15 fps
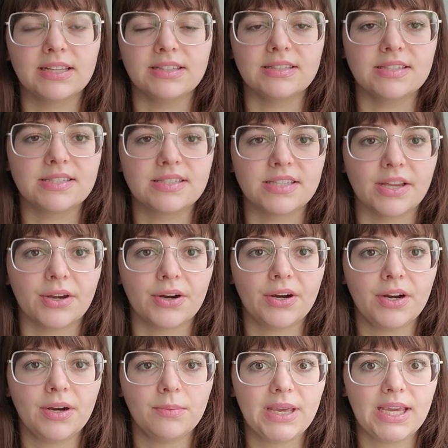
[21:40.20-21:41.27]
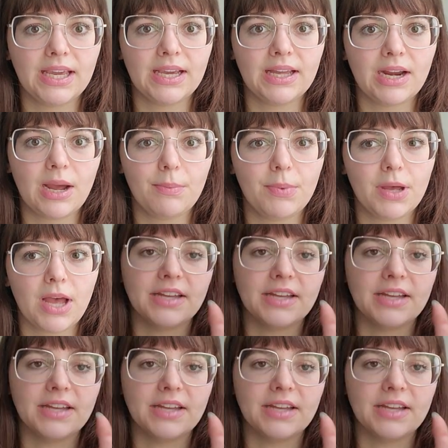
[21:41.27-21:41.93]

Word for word: consider picking it up.